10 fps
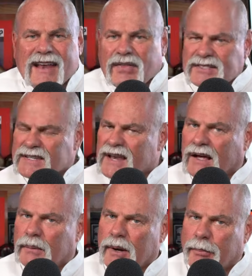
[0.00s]
Now, this is not
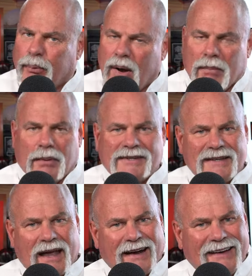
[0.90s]
going to be a problem. It's
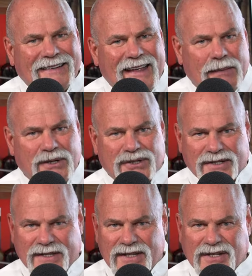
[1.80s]
not going to damage your
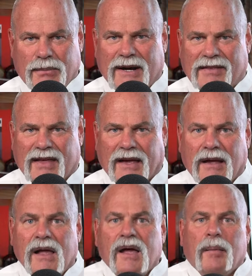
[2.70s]
system or anything,
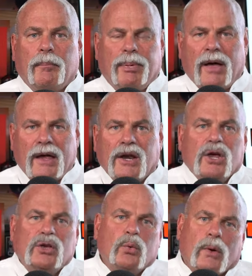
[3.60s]
but
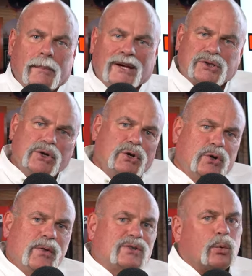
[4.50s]
you want to make sure you
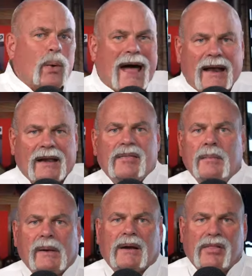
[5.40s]
do this right in the
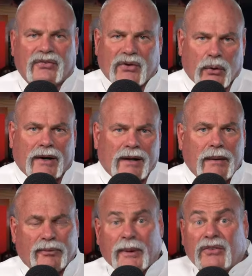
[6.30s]
middle of the solar
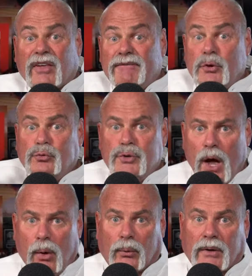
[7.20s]
eclipse because if you
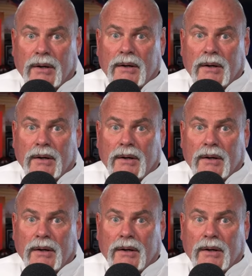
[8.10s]
don't,